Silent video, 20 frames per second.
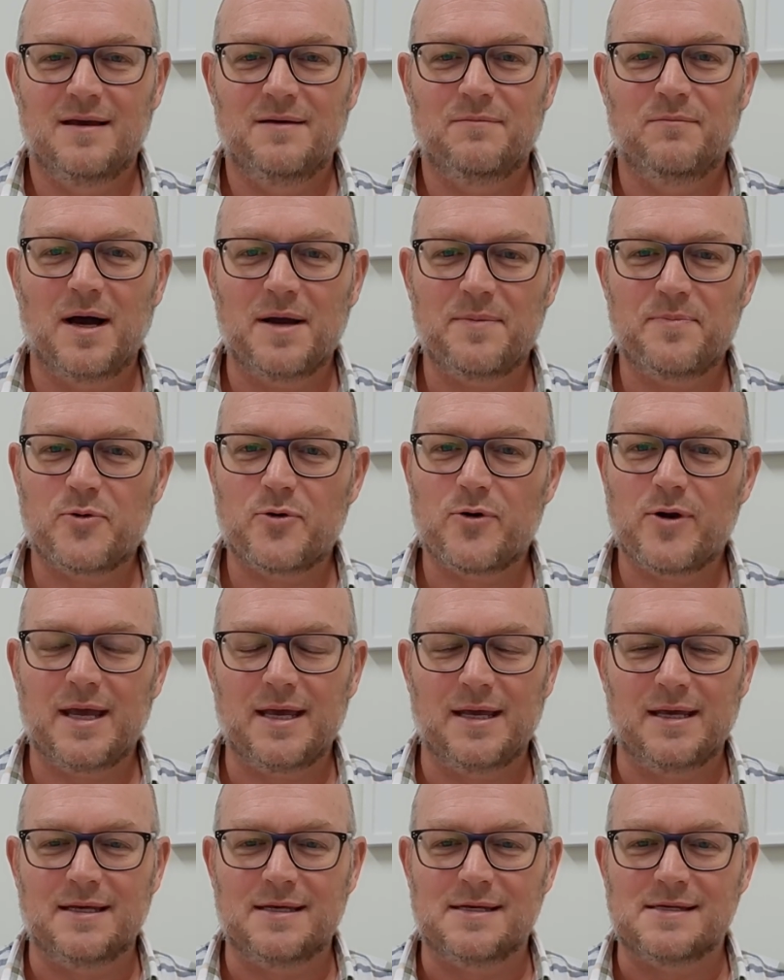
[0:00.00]
My prayer
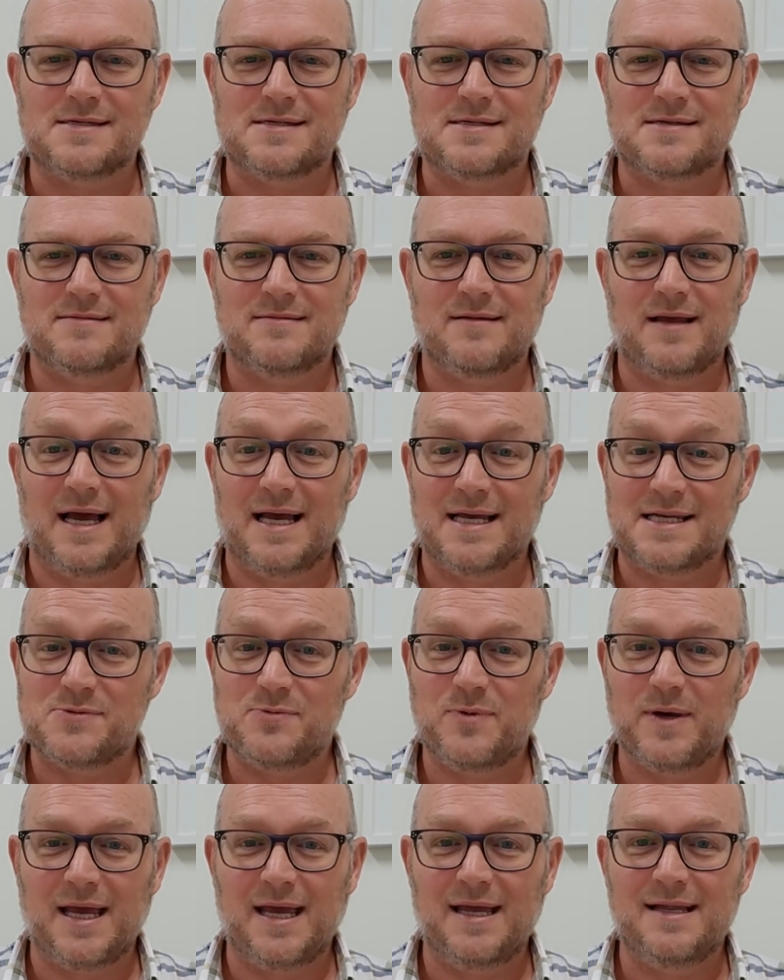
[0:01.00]
is, as
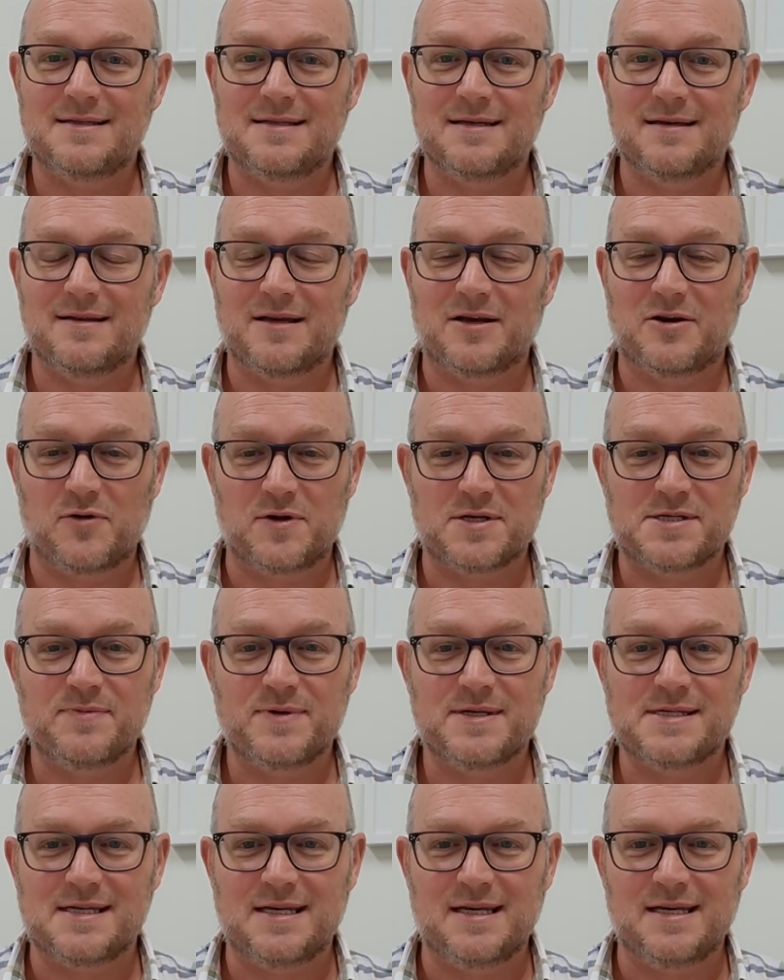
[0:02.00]
we enter the
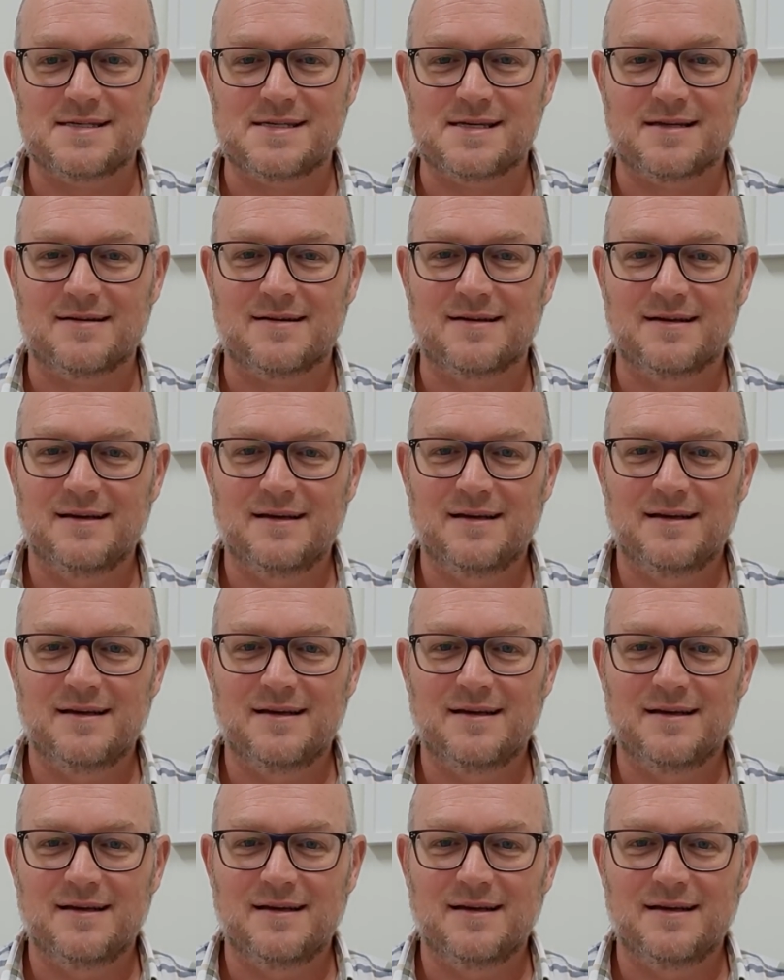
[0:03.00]
Christmas season,